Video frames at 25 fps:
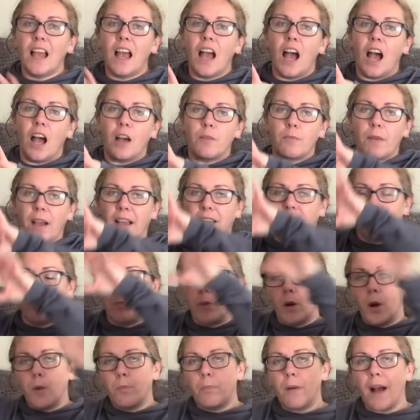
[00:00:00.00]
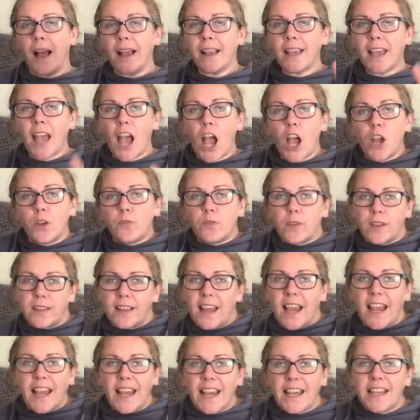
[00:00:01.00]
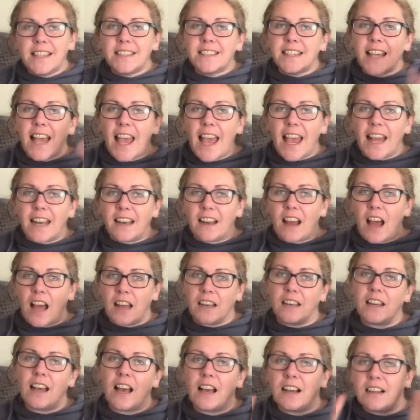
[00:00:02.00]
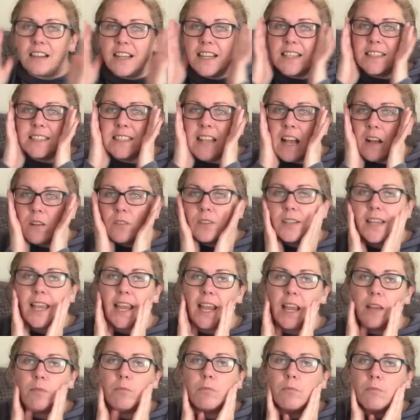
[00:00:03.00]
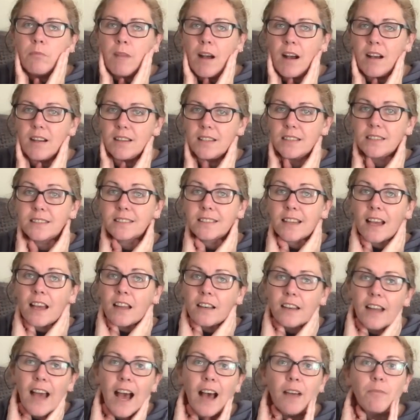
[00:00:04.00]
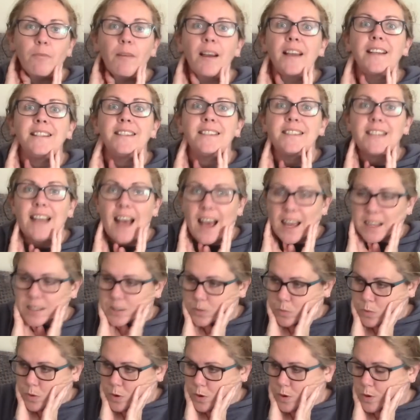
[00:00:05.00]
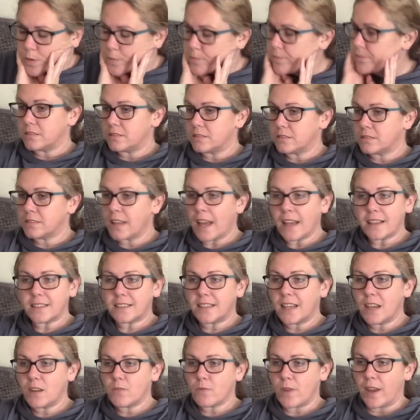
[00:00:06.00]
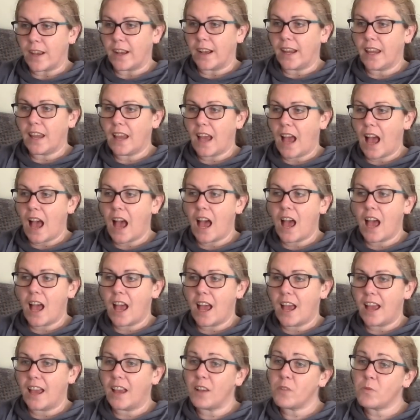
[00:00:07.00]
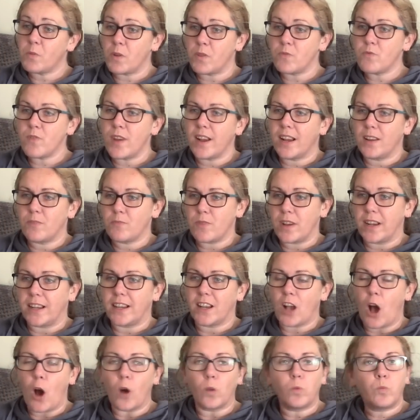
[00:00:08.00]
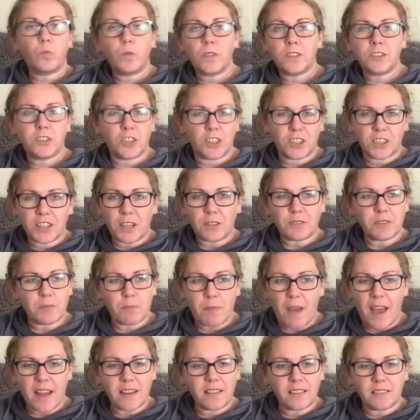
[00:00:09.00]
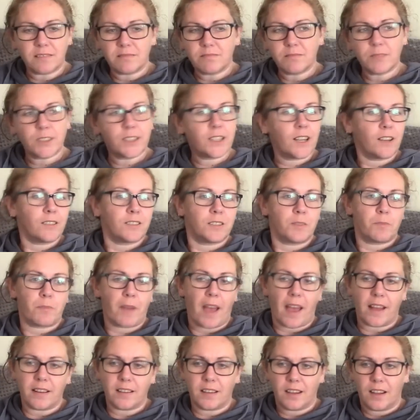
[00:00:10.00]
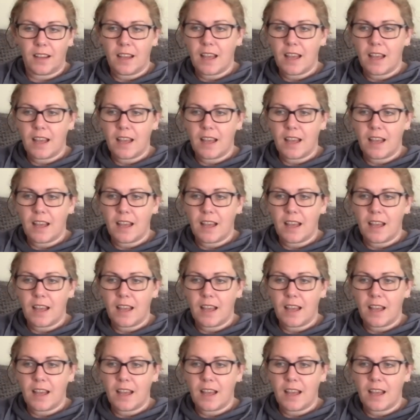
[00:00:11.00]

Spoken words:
I can put a blanket over and the heater in, and at least that will keep my son and my dad warm. That's it really. If we're really, really cold, we'll go to bed.